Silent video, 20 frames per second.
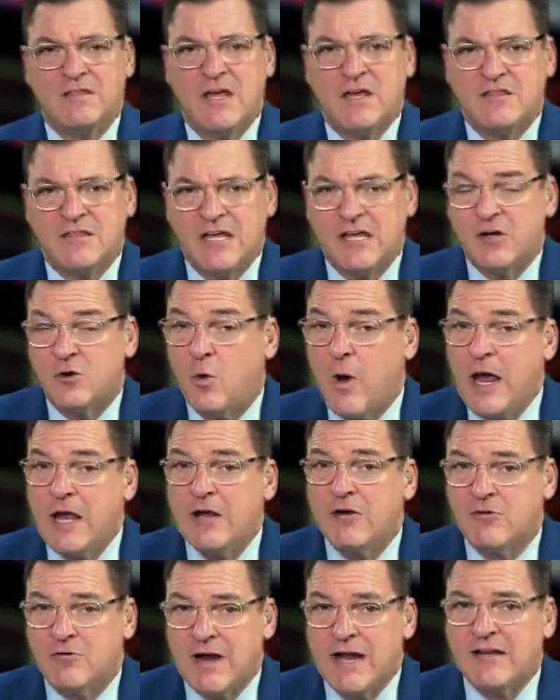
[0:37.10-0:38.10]
And they think,
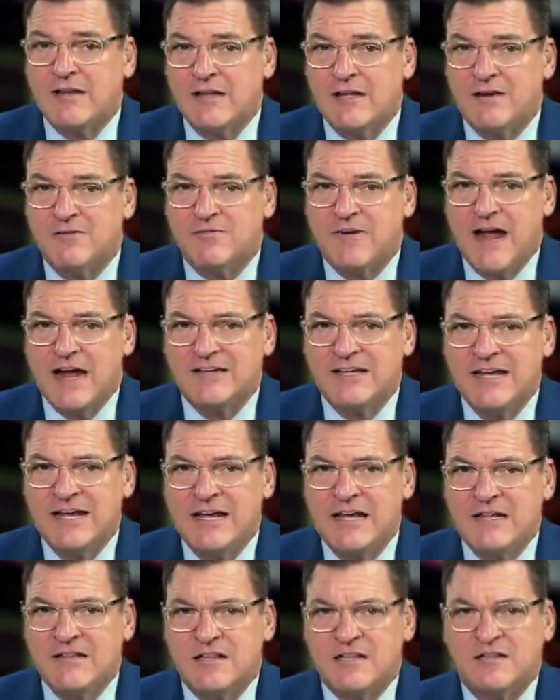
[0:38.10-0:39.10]
quite correctly, in fact,
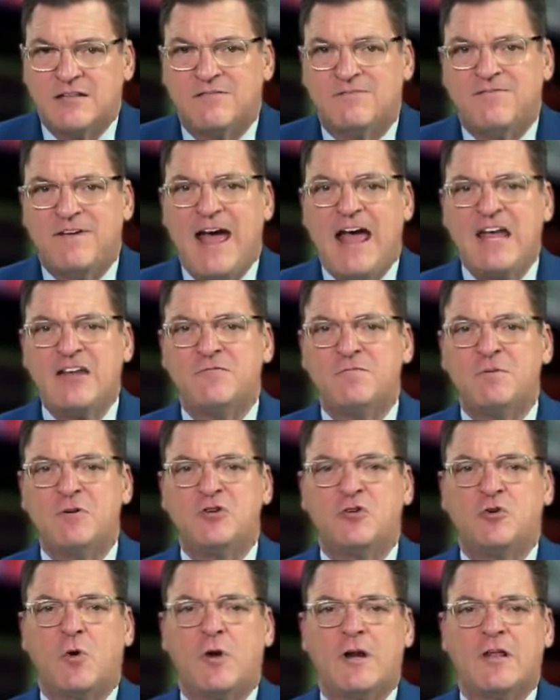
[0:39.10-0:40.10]
that the vast
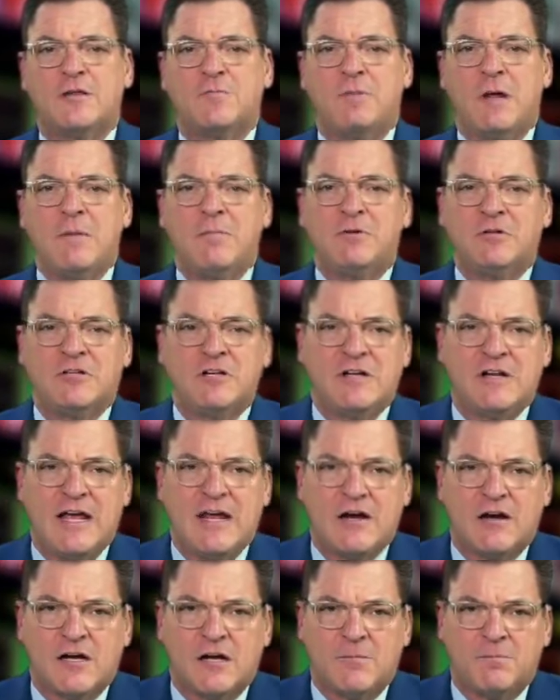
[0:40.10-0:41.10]
majority of the people
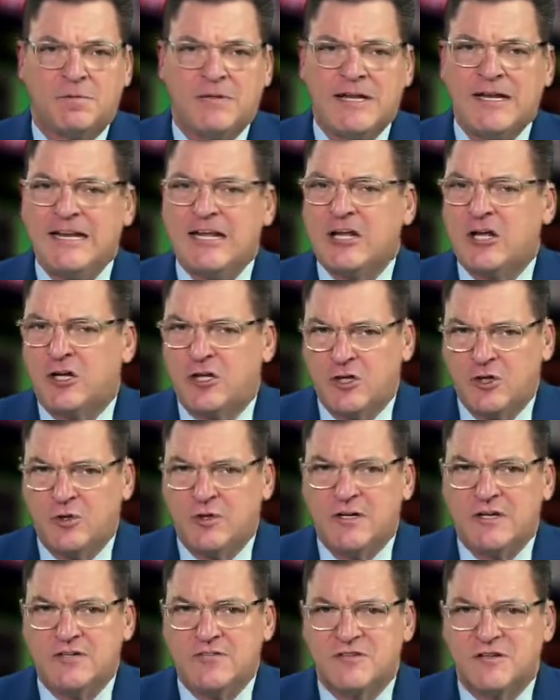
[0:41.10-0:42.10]
today are completely
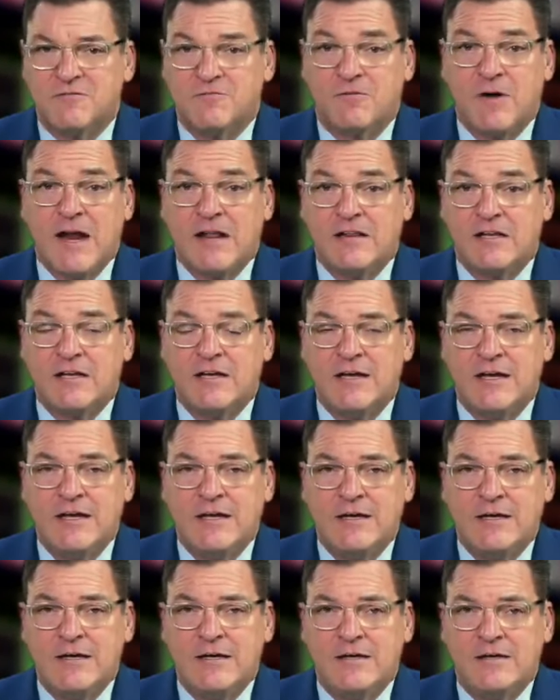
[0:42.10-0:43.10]
clueless and, frankly,
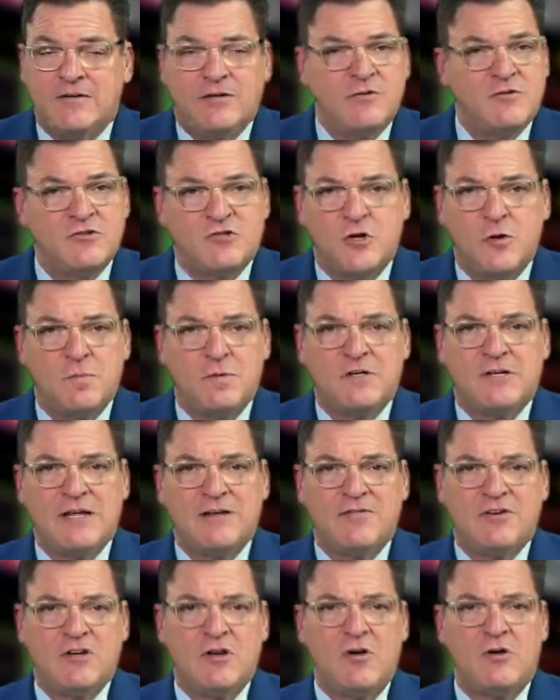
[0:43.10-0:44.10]
too stupid
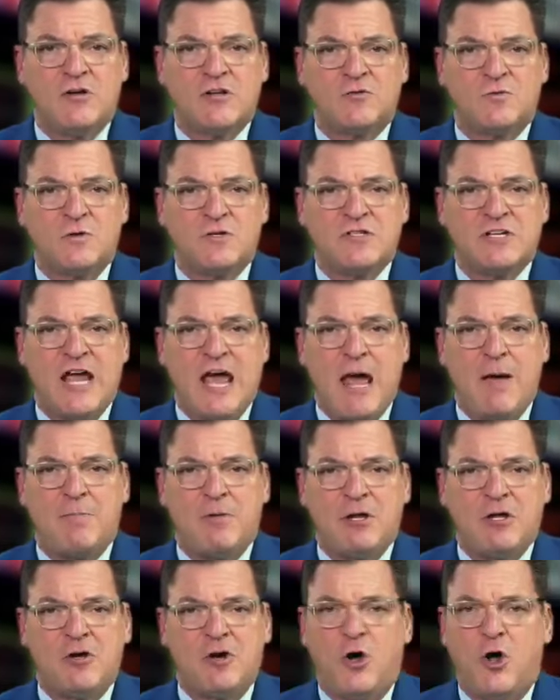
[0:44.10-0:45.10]
to even notice what's
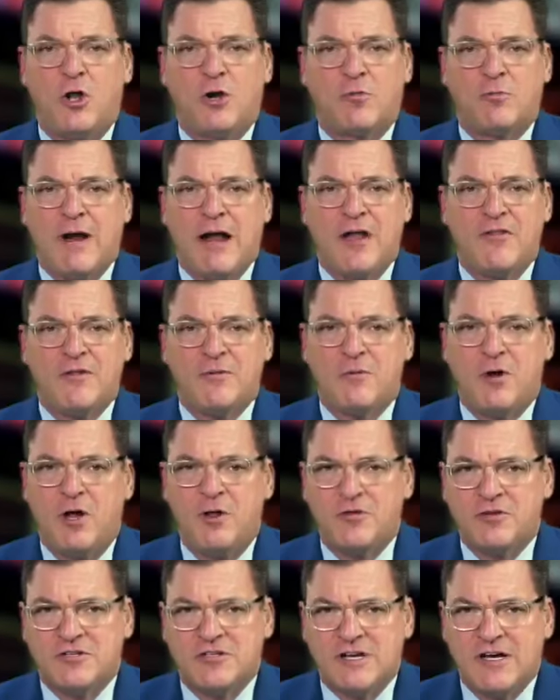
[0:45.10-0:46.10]
happening all around them
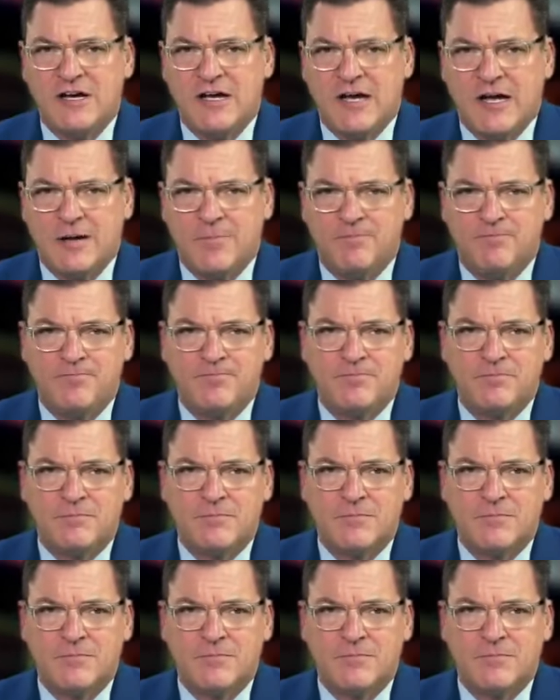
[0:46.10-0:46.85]
all the time.